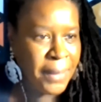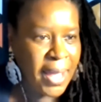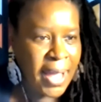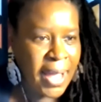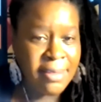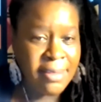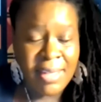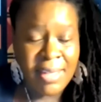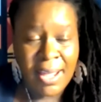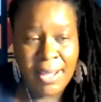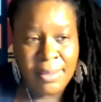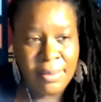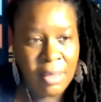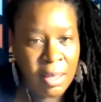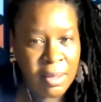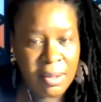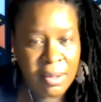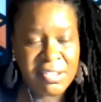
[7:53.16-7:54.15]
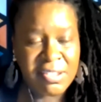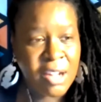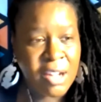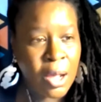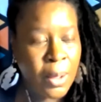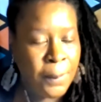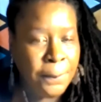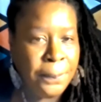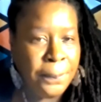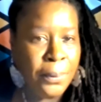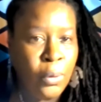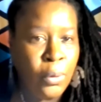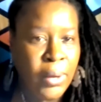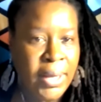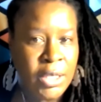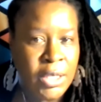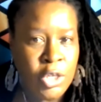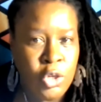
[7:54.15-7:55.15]
And then at a certain
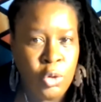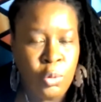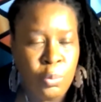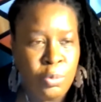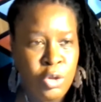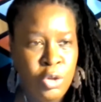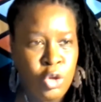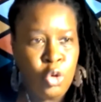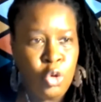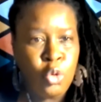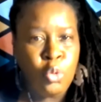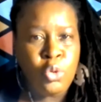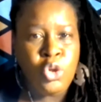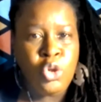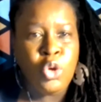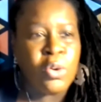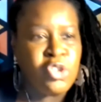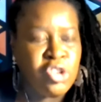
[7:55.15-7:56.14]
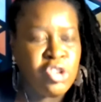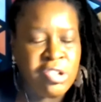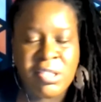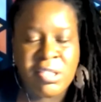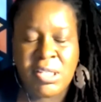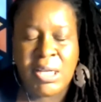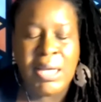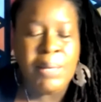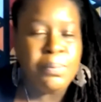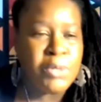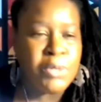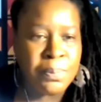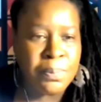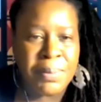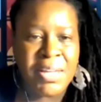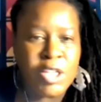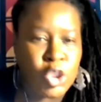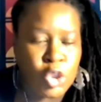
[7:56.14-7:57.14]
point, you are just deemed to
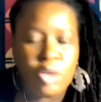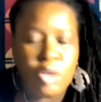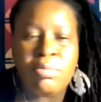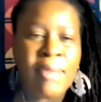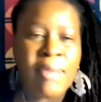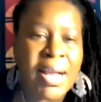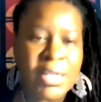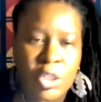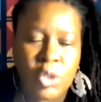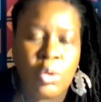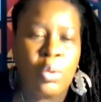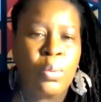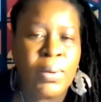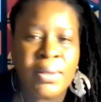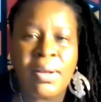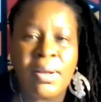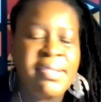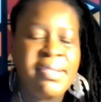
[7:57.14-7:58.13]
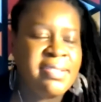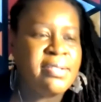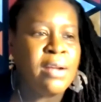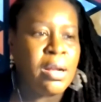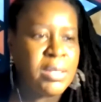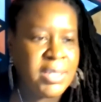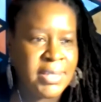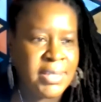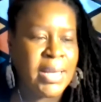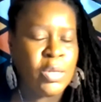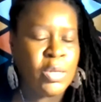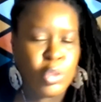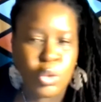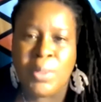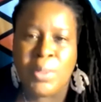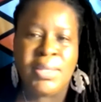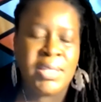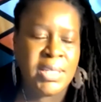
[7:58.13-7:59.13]
be too radical. When I started out
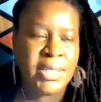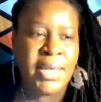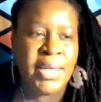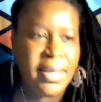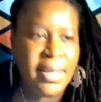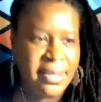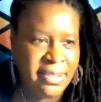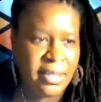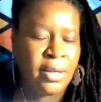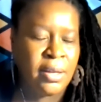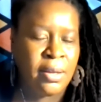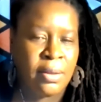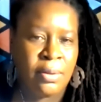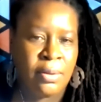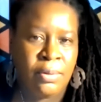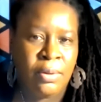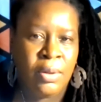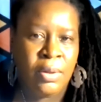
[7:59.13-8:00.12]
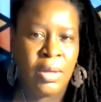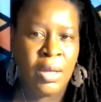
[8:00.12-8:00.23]
20 years ago,